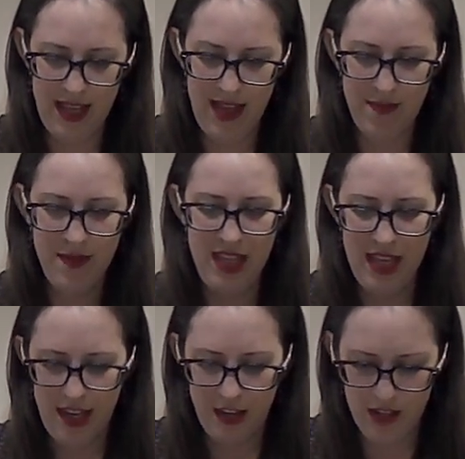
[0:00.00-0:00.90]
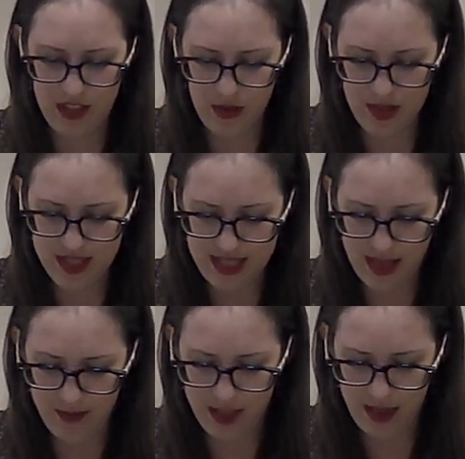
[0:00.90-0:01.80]
Okay, and you can do the
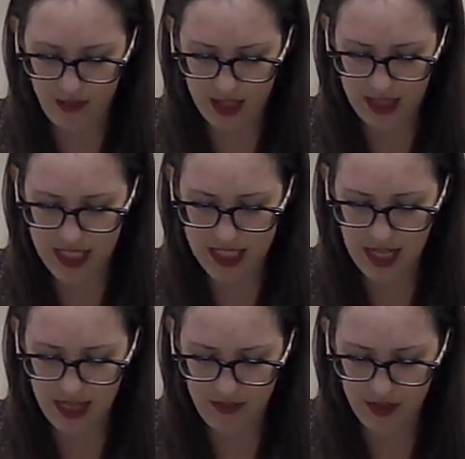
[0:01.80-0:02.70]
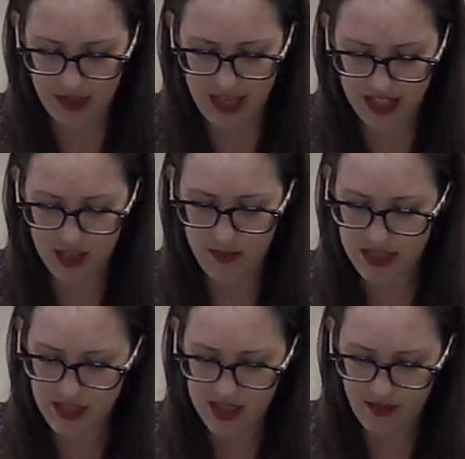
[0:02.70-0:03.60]
same thing with this side if you'd like to,
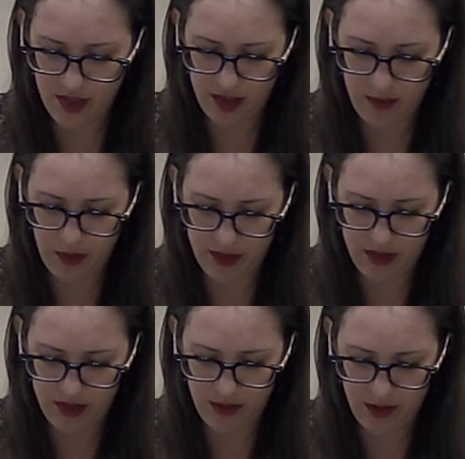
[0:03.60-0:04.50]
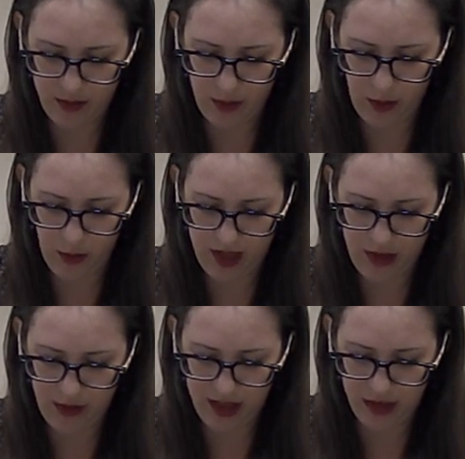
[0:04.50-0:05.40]
but since I've already pulled
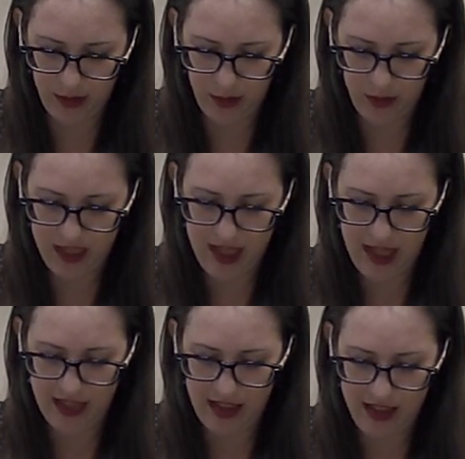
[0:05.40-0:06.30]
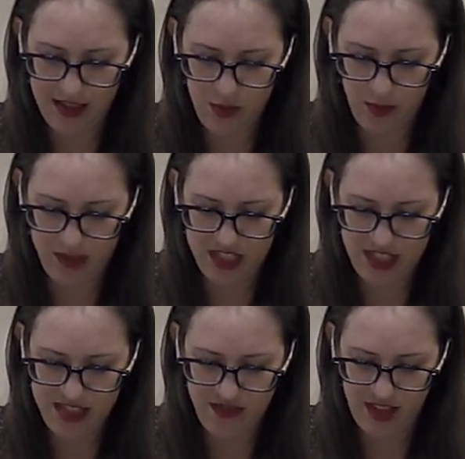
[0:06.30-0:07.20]
one thread through, I think this one will be
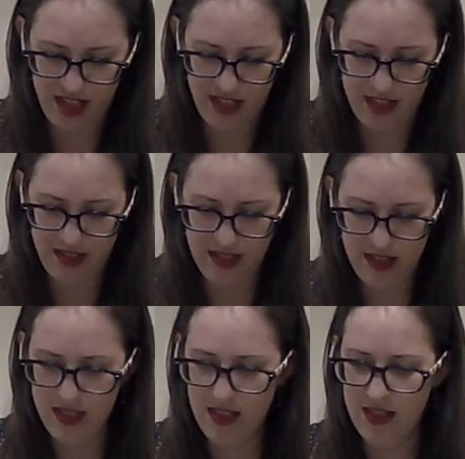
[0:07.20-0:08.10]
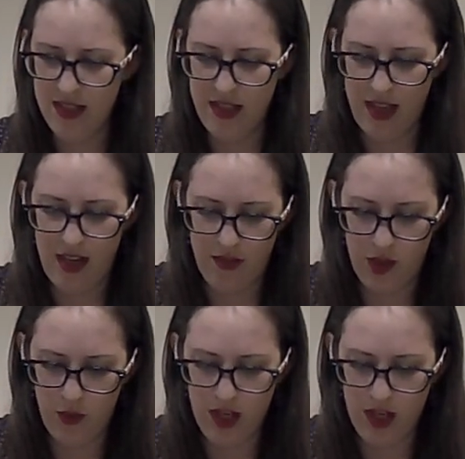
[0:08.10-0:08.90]
just fine. And if